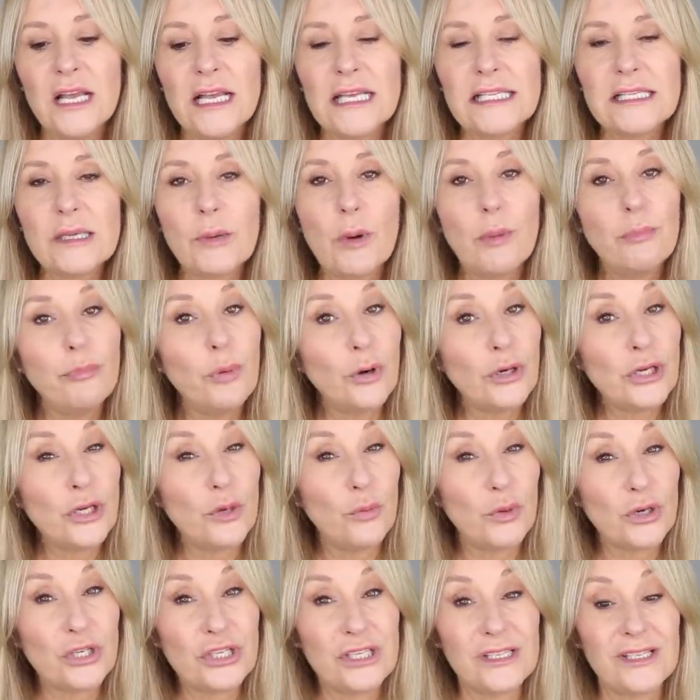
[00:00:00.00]
So a body
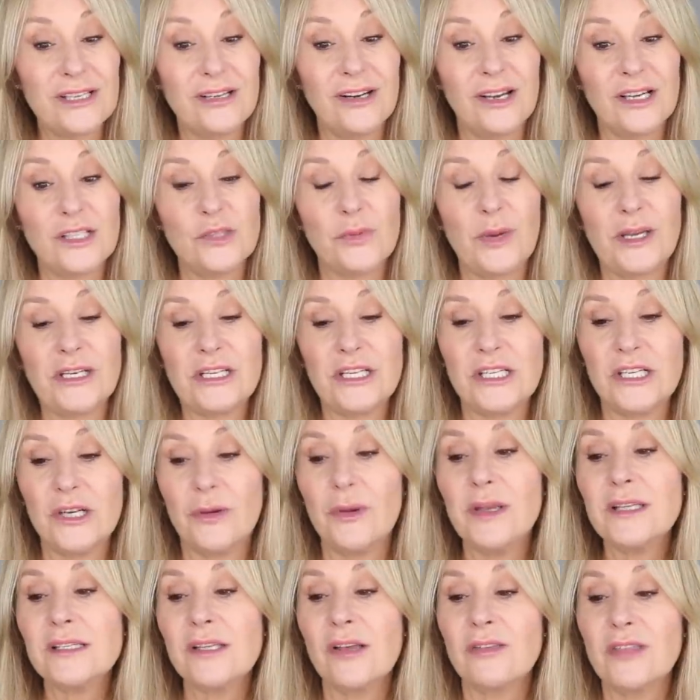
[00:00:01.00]
wash is a nice way to do
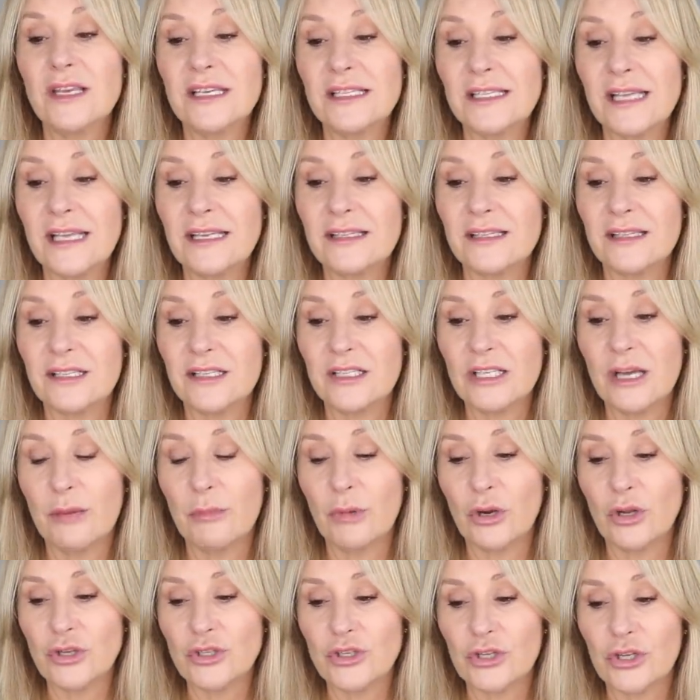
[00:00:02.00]
it. So this is the
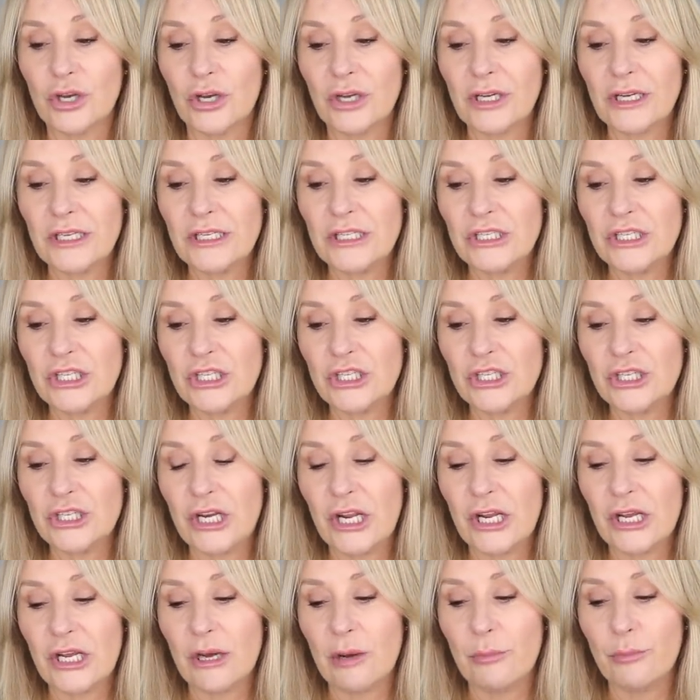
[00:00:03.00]
Dermalogica
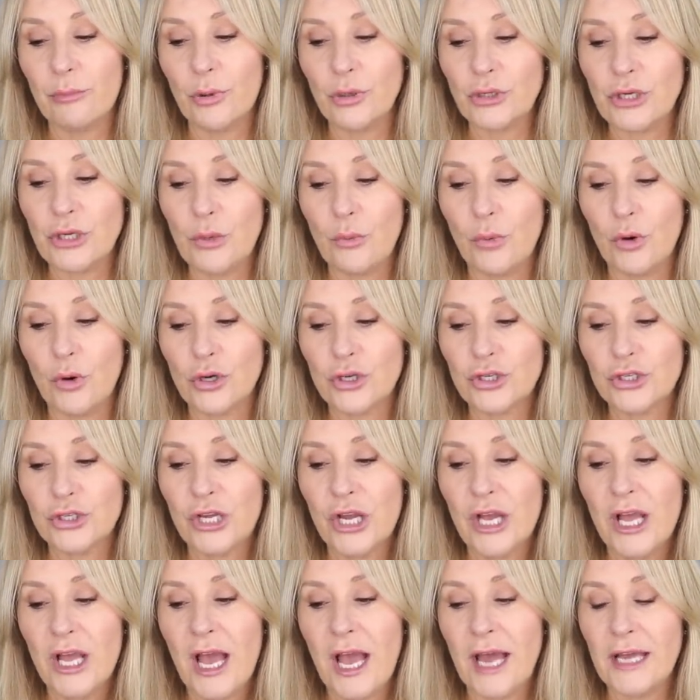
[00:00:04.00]
Conditioning Body Wash
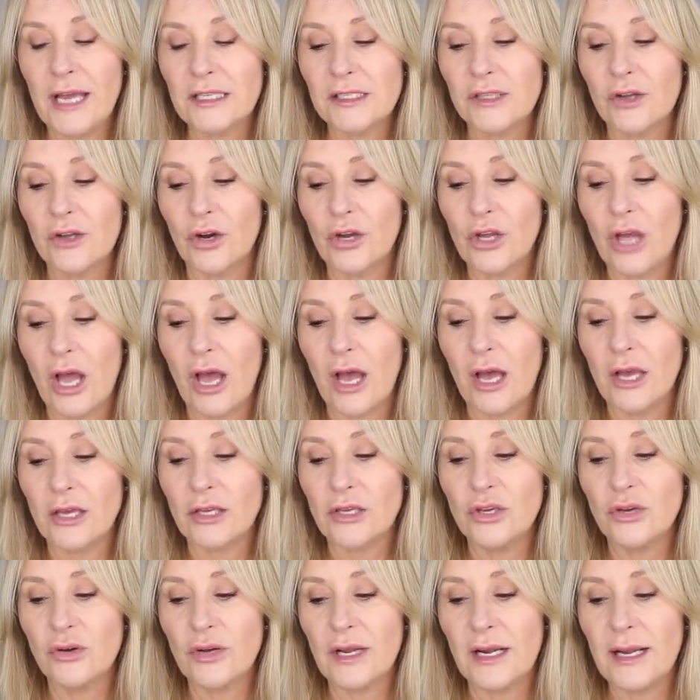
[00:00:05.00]
and it's got uh,
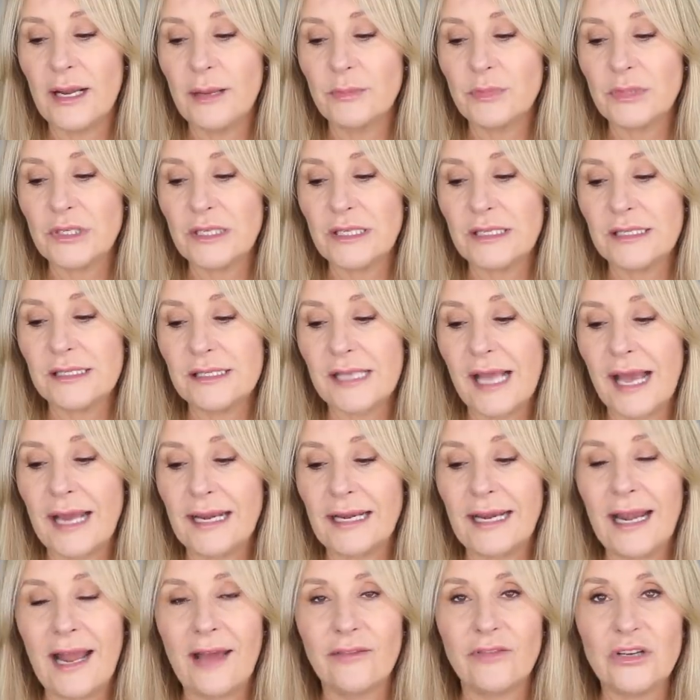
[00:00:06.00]
eucalyptus
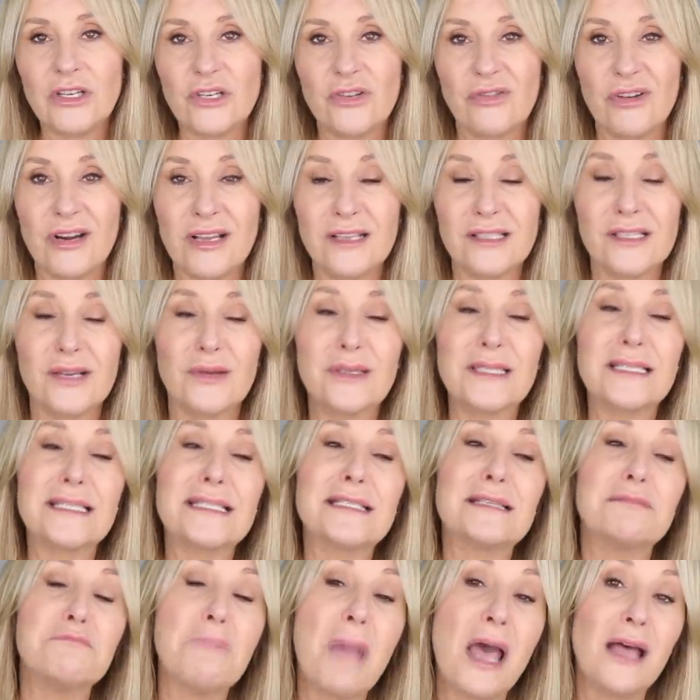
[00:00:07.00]
and lavender in it. So it
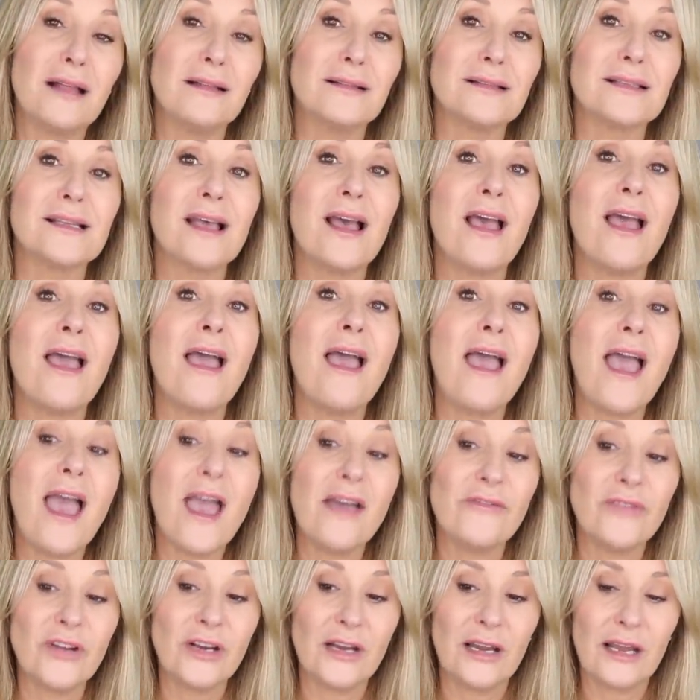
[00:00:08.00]
smells
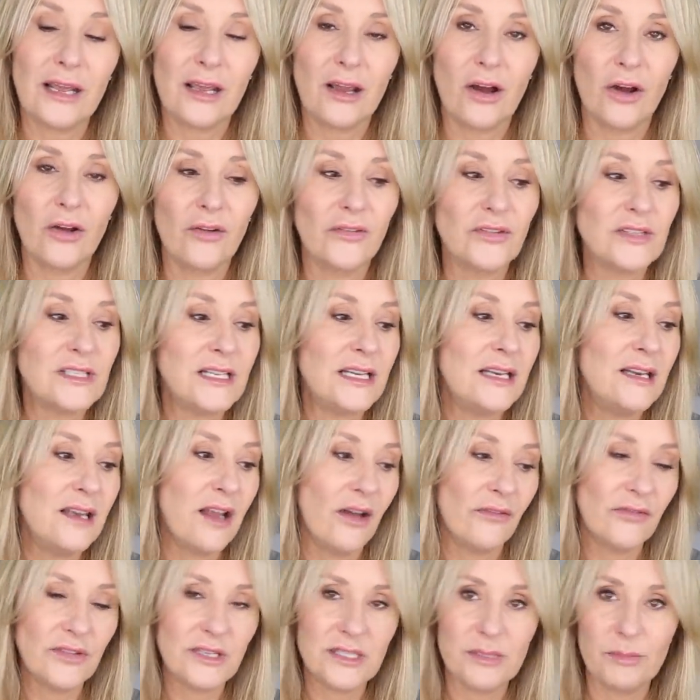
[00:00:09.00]
heavenly. I obviously
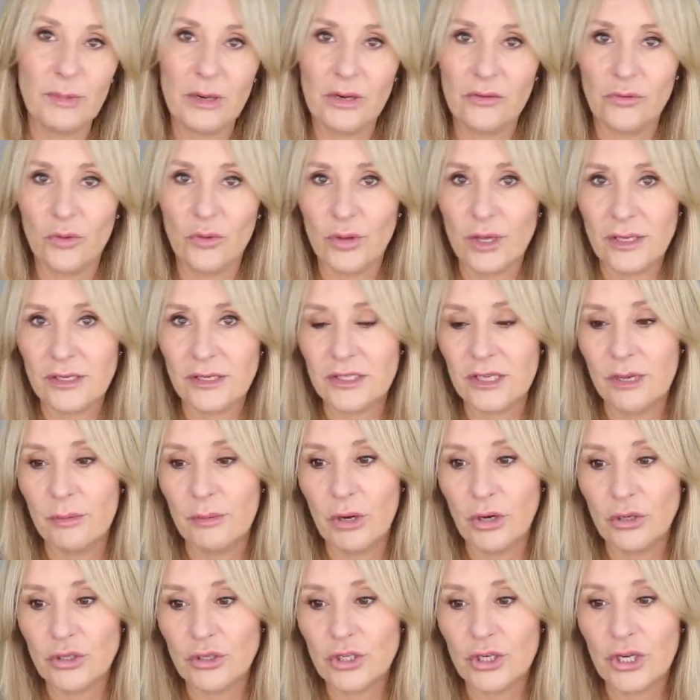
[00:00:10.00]
love the smell of all those
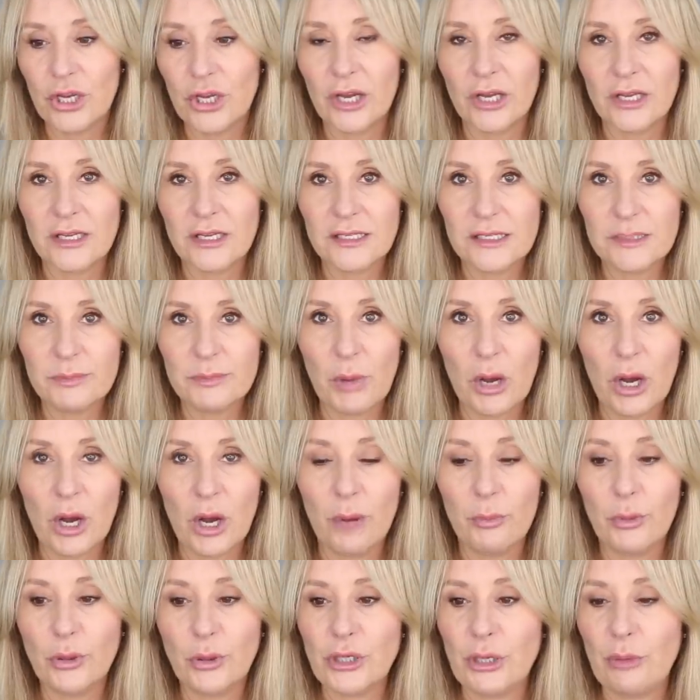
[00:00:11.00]
Dermalogica
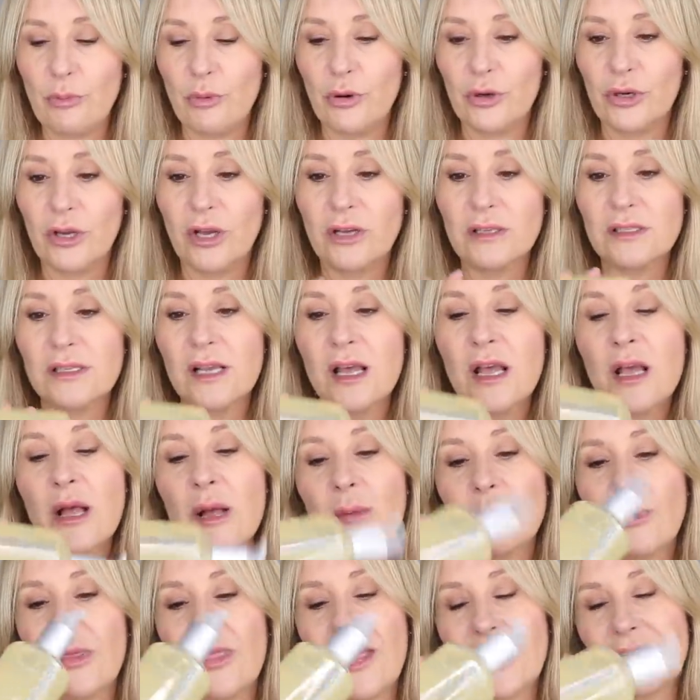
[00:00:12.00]
spa body products,
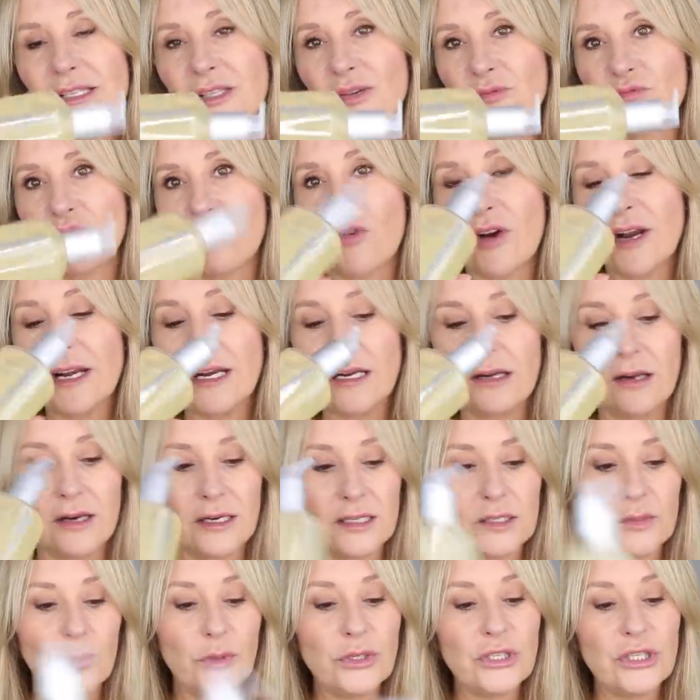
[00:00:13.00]
but that's a really
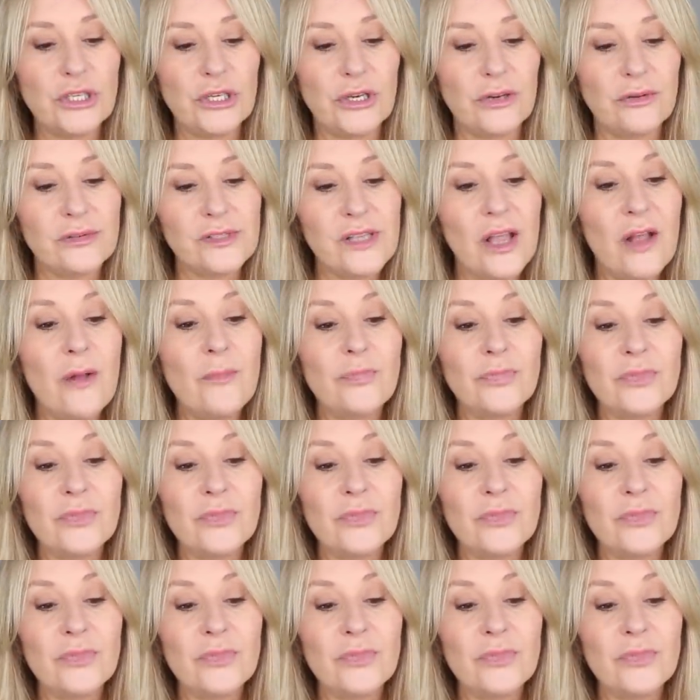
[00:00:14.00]
nice one to use.